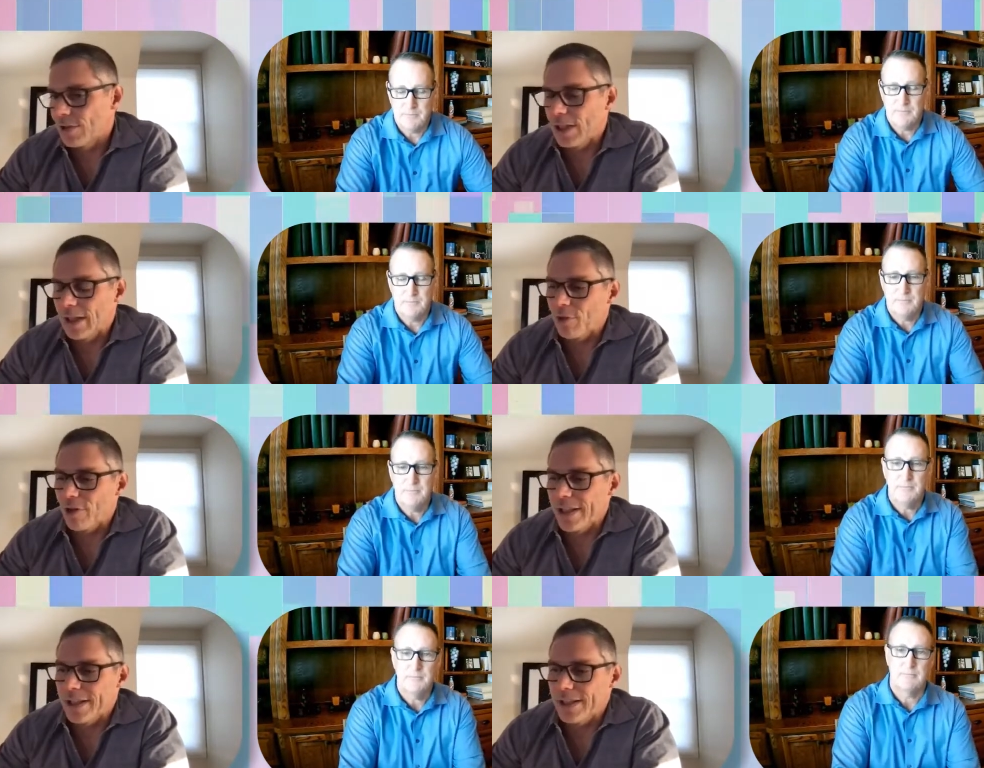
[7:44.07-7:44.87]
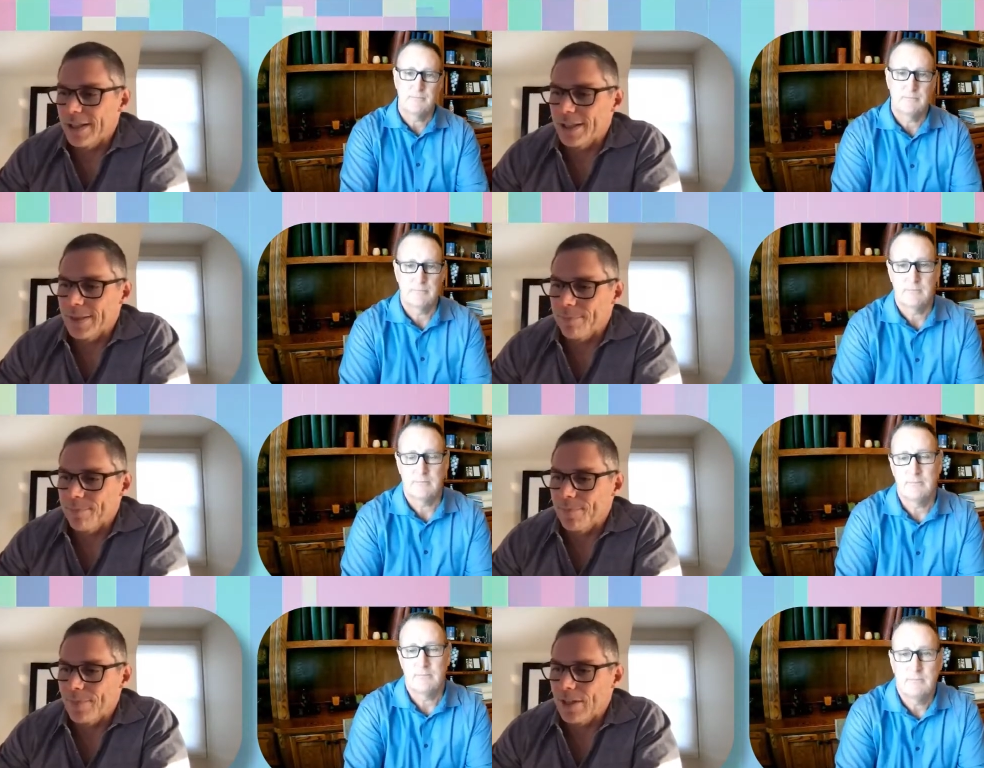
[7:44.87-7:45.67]
Speaker 1: the upgrade,
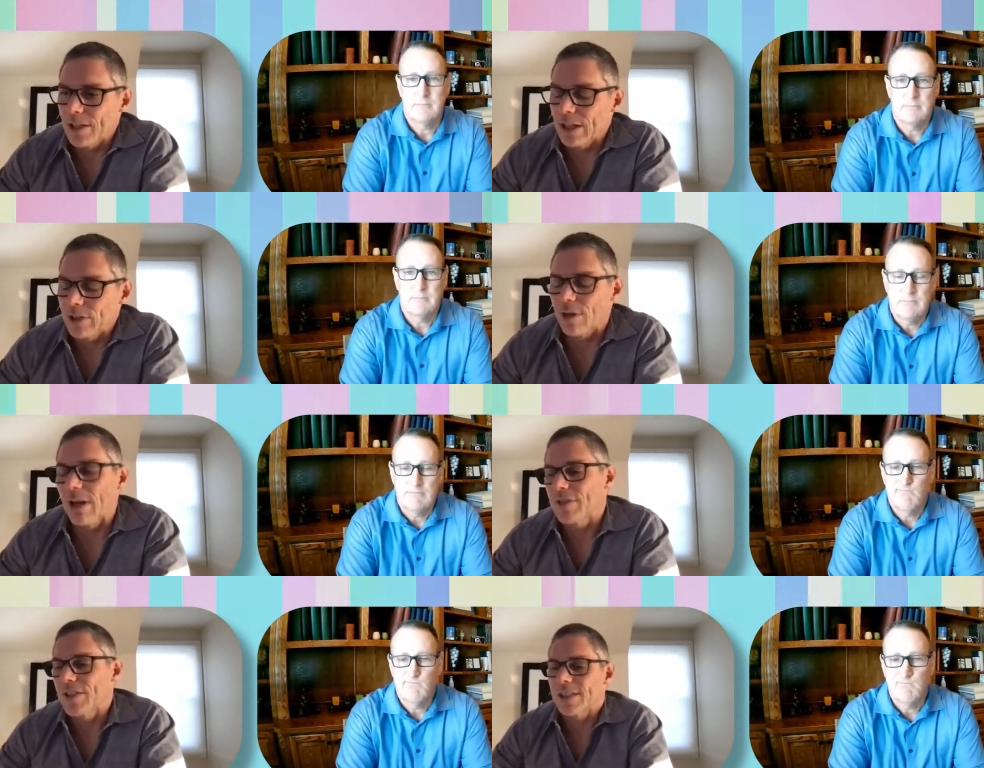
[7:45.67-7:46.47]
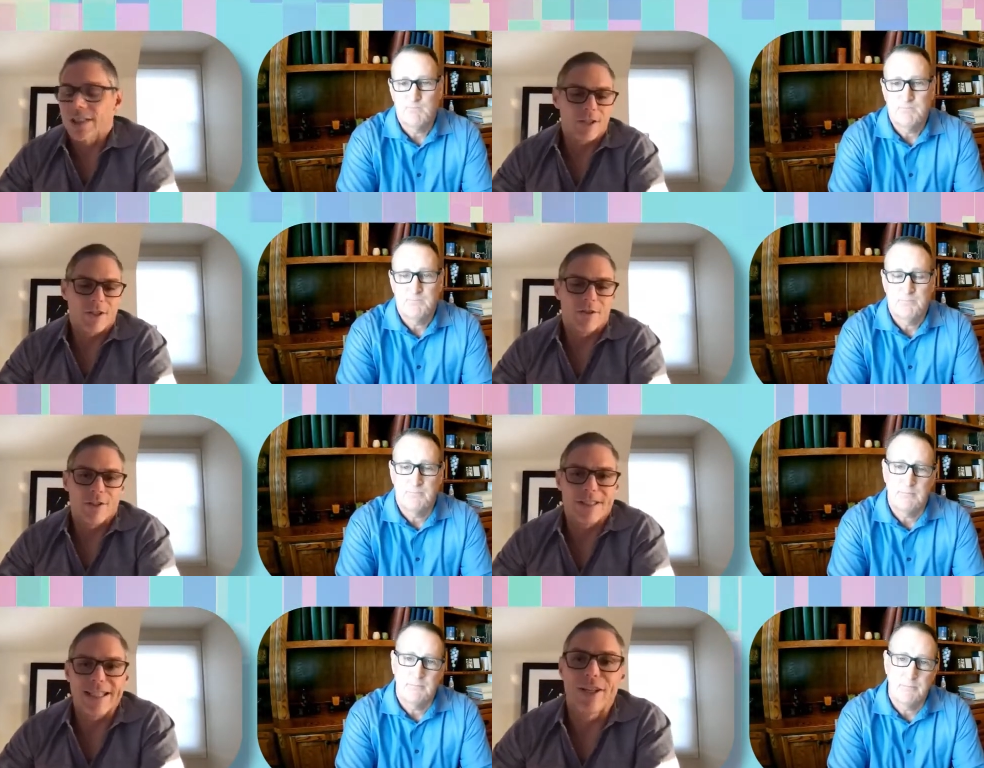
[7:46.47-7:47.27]
um, you're obviously not going
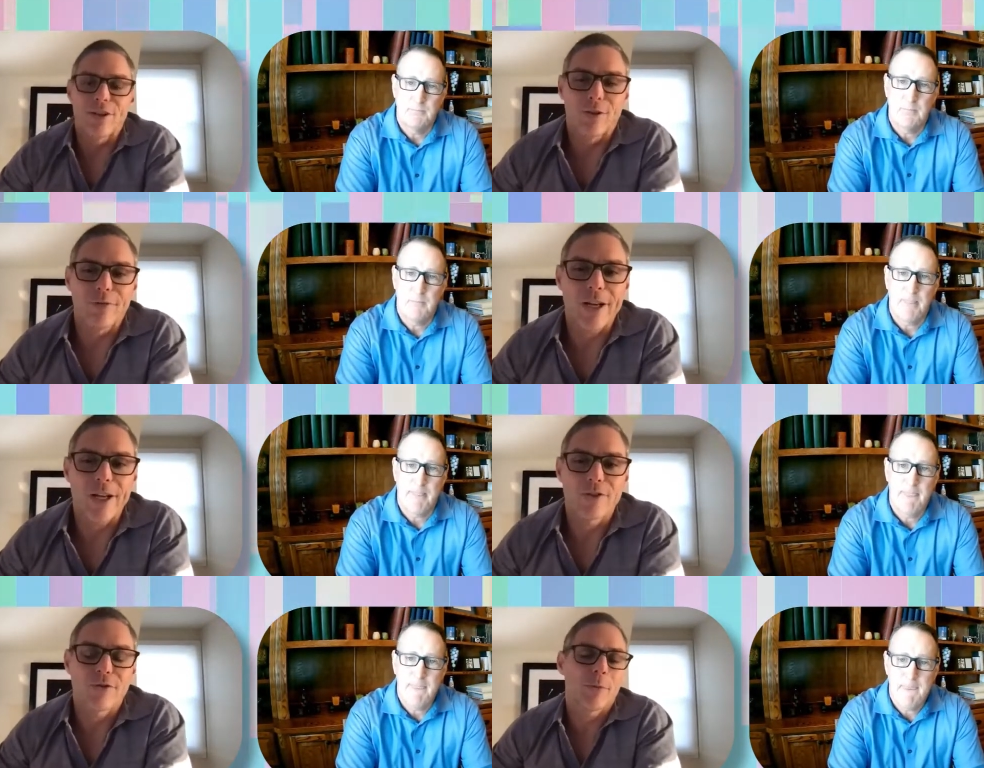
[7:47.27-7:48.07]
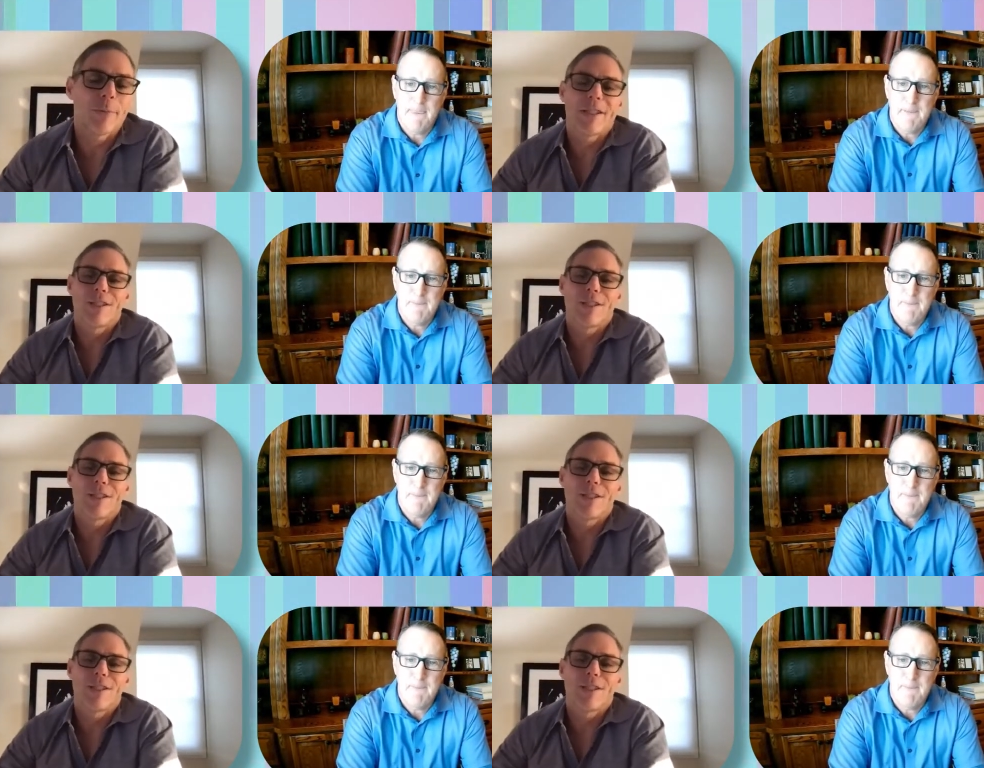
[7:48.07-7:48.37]
to download the files for me.